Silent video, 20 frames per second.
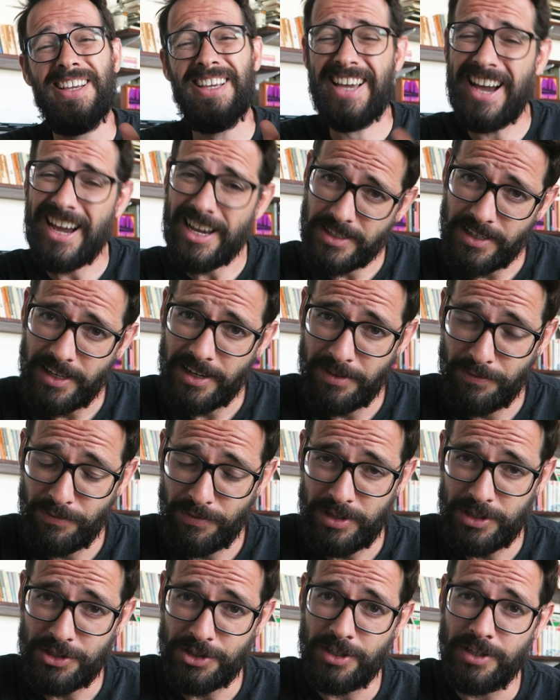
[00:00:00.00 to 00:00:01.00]
Guys at
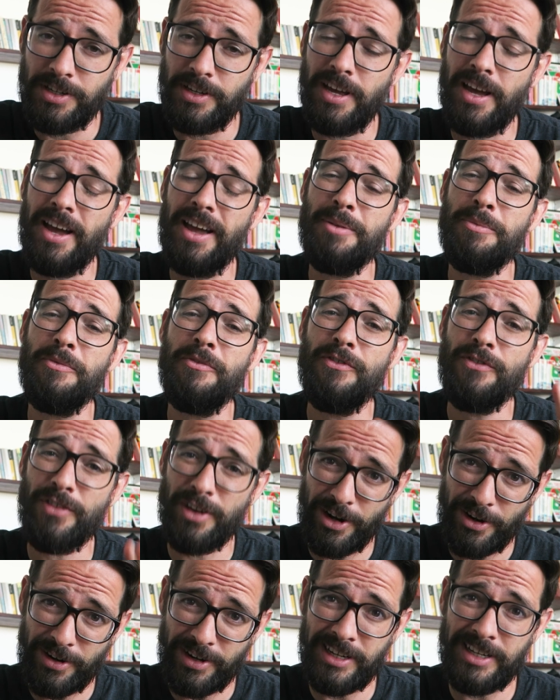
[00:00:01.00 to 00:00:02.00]
InVision, I am
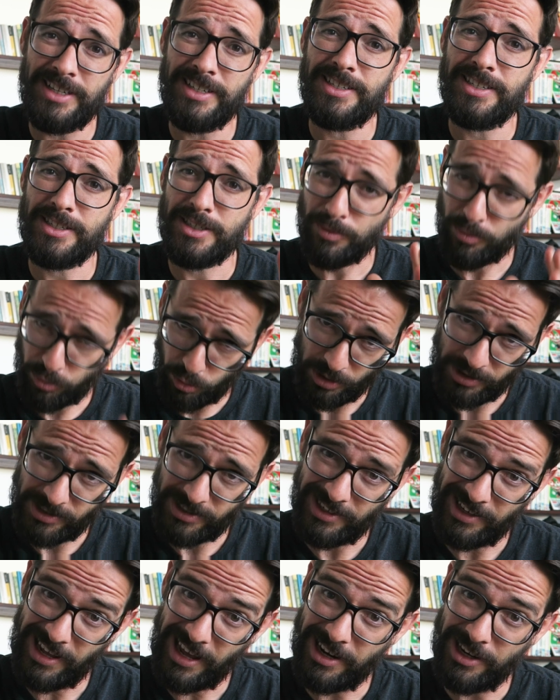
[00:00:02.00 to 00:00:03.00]
very
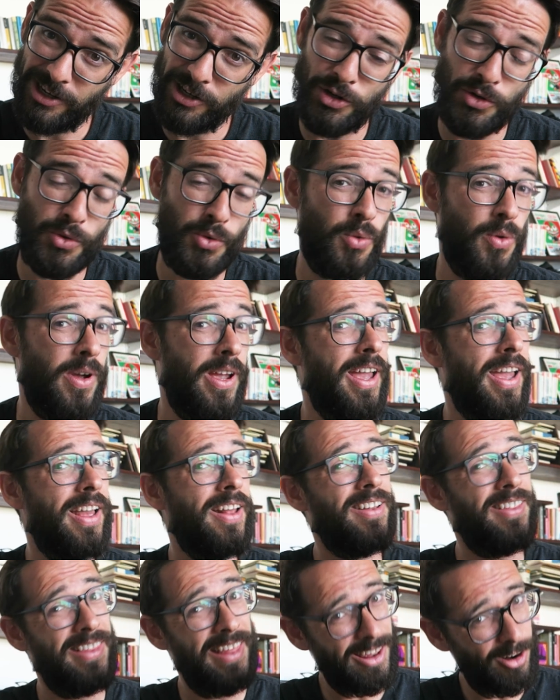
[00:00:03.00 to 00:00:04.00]
disappointed at you,
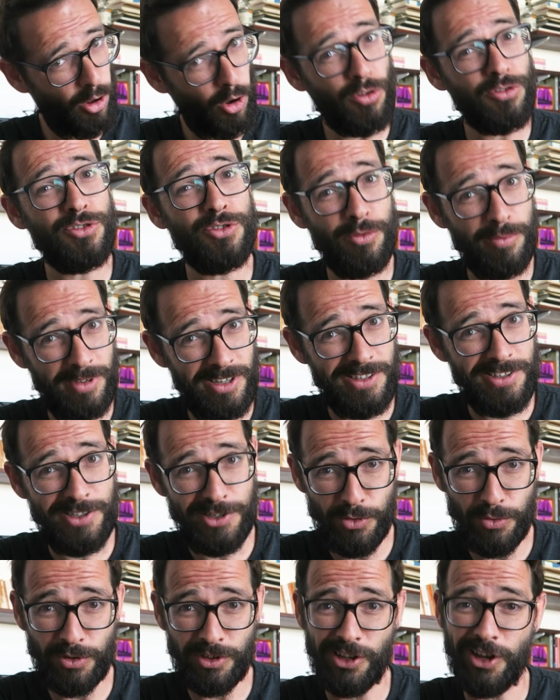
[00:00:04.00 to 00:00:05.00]
and that also
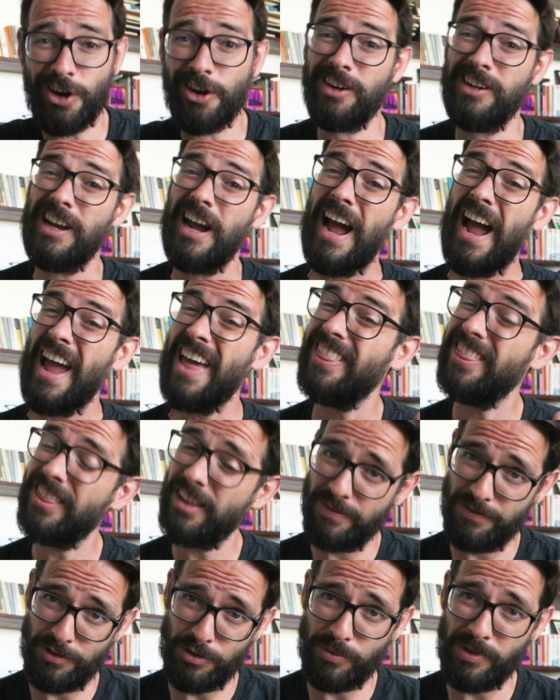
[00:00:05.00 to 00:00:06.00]
means you, Clark. I
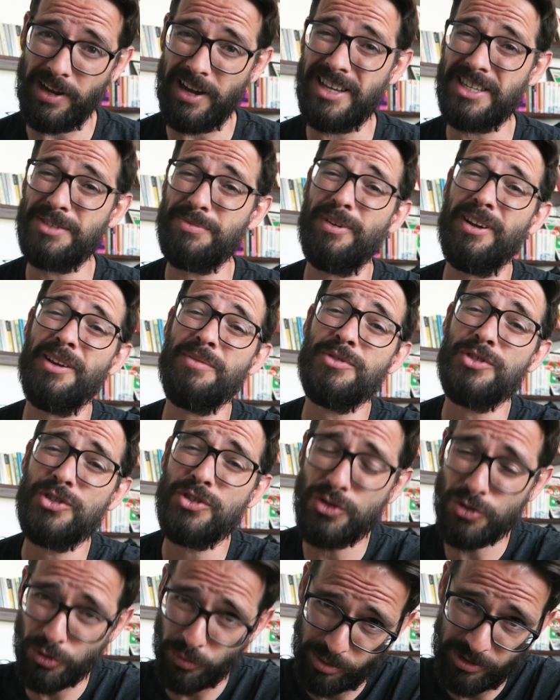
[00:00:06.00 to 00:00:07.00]
love you guys, but I'm
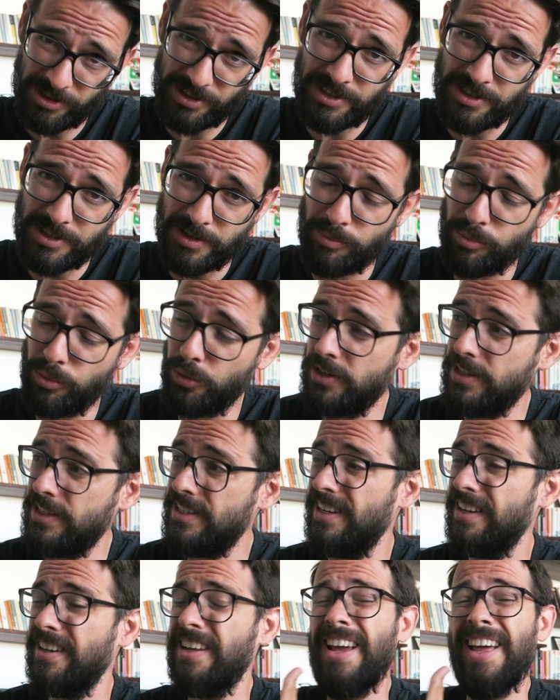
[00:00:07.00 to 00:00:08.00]
super
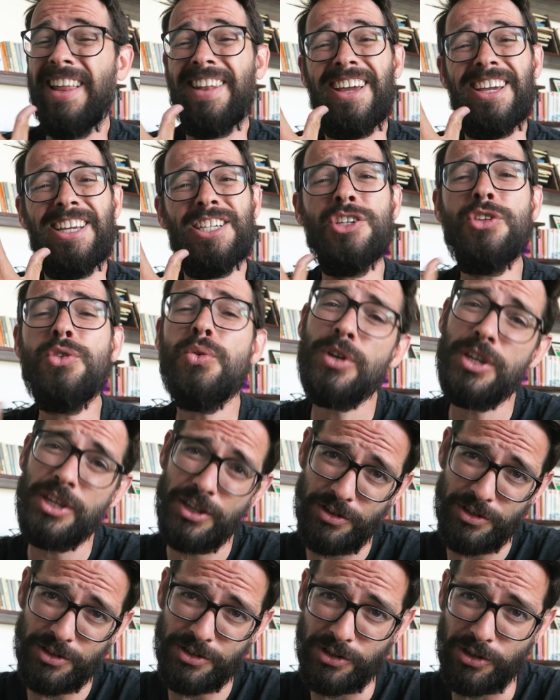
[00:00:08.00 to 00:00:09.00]
disappointed. Like two
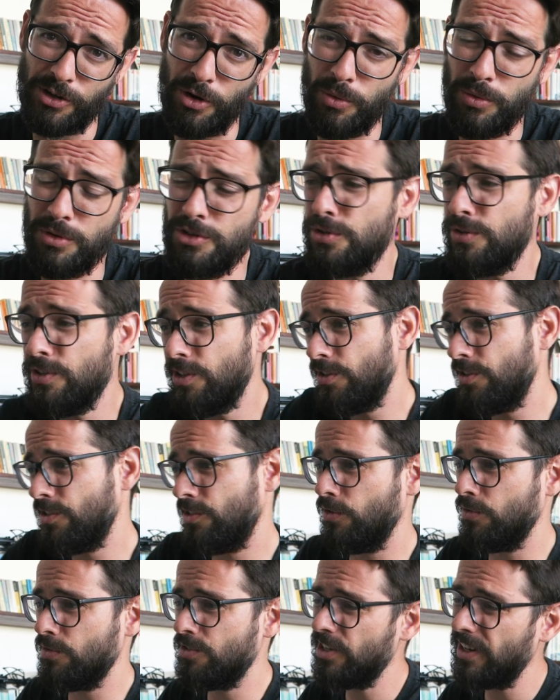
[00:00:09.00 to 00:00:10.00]
years ago, two years
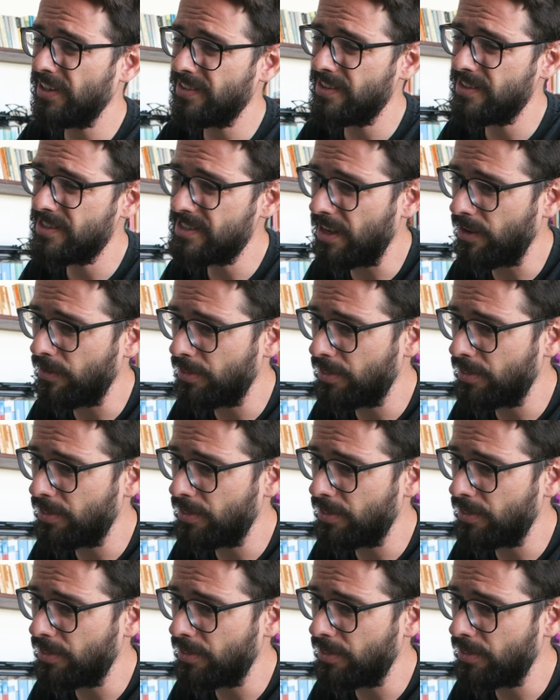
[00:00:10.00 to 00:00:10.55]
ago, check this